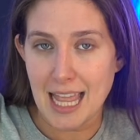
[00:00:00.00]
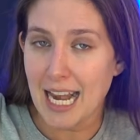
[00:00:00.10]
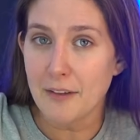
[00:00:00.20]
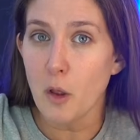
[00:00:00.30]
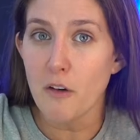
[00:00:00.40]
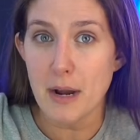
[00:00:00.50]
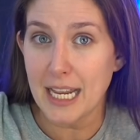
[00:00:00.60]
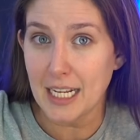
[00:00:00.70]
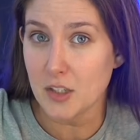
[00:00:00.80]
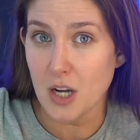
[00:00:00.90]
inflow of money
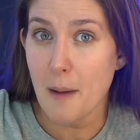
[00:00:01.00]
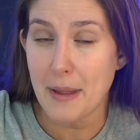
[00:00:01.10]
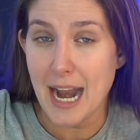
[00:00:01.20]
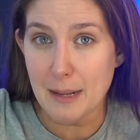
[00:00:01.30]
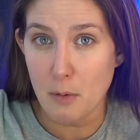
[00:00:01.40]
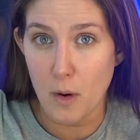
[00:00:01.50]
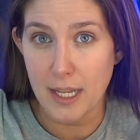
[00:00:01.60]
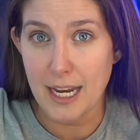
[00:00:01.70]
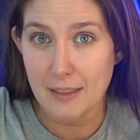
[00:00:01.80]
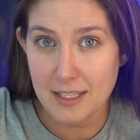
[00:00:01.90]
can stop at any
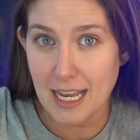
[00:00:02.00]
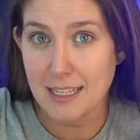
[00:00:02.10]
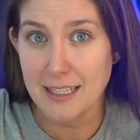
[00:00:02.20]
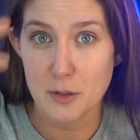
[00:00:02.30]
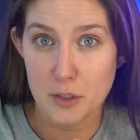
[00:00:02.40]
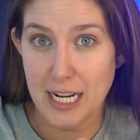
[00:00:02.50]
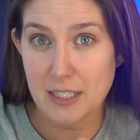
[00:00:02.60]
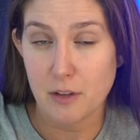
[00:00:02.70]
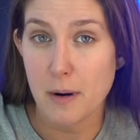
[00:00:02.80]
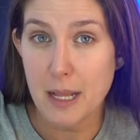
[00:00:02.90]
point, and in this case, lenders could
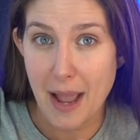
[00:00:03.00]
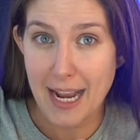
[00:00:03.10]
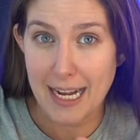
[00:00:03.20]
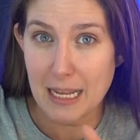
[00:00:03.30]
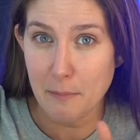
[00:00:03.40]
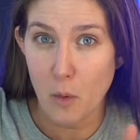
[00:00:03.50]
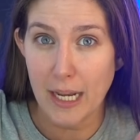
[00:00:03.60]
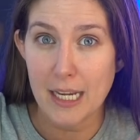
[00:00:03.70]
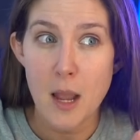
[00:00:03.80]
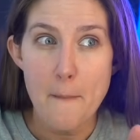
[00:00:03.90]
ask for their money back at any
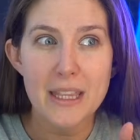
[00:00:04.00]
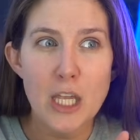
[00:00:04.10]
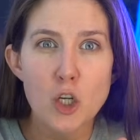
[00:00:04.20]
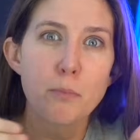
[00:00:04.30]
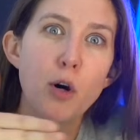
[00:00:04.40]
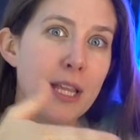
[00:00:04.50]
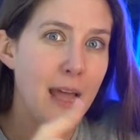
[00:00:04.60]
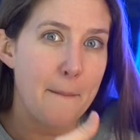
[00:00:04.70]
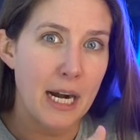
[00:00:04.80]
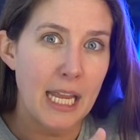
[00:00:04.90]
point, but then you're putting
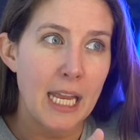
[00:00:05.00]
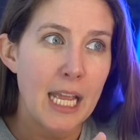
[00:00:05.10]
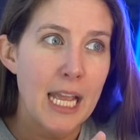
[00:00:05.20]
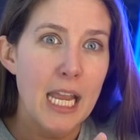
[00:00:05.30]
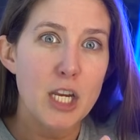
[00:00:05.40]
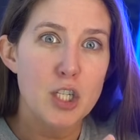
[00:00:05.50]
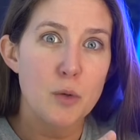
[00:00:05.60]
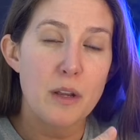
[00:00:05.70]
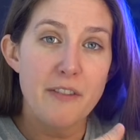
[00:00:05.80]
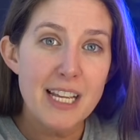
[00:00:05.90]
that money into
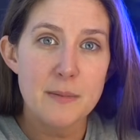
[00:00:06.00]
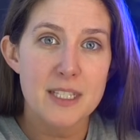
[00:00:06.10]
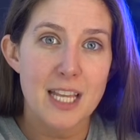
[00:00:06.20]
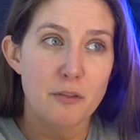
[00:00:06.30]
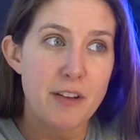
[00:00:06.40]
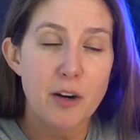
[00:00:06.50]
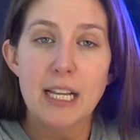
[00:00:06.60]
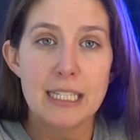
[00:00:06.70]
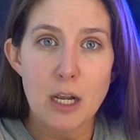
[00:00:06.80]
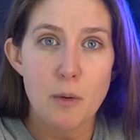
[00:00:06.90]
investments that are very
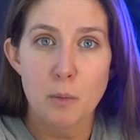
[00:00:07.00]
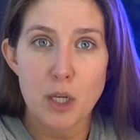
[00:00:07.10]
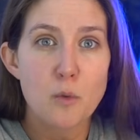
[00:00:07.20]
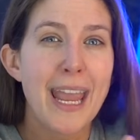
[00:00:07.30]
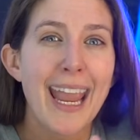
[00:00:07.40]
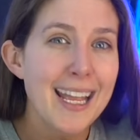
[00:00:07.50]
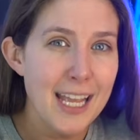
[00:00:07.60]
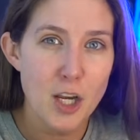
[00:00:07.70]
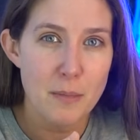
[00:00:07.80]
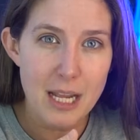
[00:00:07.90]
illiquid where you can't
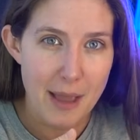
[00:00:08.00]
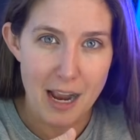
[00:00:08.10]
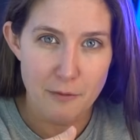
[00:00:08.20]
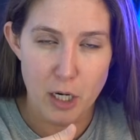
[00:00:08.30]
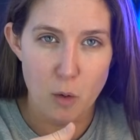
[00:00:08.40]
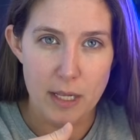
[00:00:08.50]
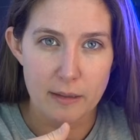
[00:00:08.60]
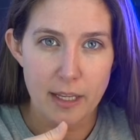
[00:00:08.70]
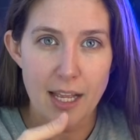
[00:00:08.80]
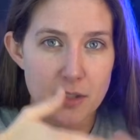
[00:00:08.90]
get your money back very
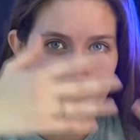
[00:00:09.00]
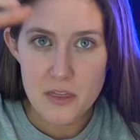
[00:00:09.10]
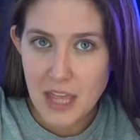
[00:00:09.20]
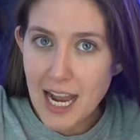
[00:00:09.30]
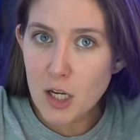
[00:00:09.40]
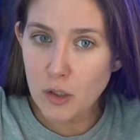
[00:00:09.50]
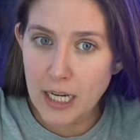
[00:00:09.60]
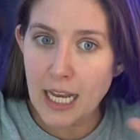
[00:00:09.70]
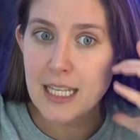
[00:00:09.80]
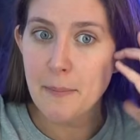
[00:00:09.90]
quickly, and so that
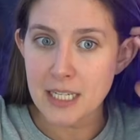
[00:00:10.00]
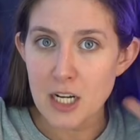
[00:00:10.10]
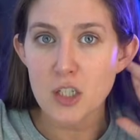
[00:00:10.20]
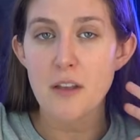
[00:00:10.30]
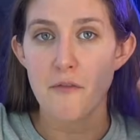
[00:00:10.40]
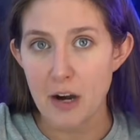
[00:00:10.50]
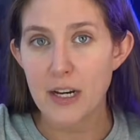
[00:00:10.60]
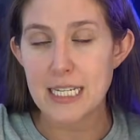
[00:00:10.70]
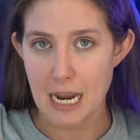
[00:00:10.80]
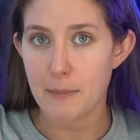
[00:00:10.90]
creates a potentially
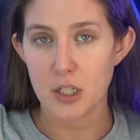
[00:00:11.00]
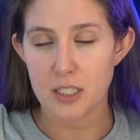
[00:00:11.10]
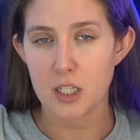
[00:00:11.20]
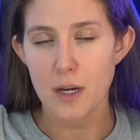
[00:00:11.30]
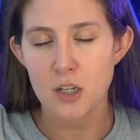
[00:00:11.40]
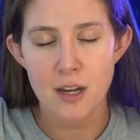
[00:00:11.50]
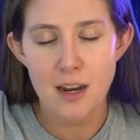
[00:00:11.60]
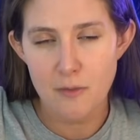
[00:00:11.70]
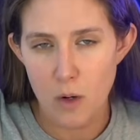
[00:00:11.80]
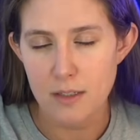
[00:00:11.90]
very damaging situation,
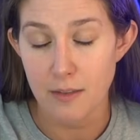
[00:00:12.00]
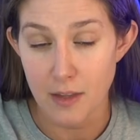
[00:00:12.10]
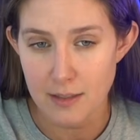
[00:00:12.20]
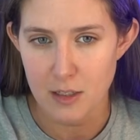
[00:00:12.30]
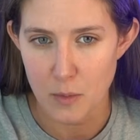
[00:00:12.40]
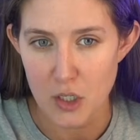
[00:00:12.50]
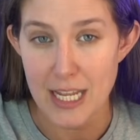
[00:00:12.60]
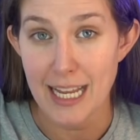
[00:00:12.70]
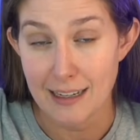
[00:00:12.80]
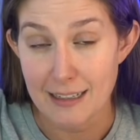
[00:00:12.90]
and of course, in this
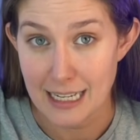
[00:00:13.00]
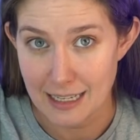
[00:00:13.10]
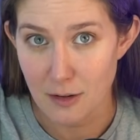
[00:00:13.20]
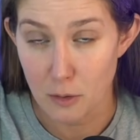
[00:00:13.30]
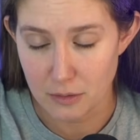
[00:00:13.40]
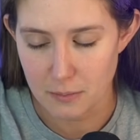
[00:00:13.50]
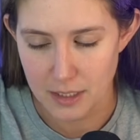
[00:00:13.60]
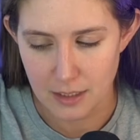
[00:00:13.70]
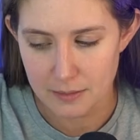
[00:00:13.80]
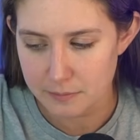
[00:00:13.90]
situation, it did
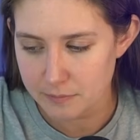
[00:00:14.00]
ultimately.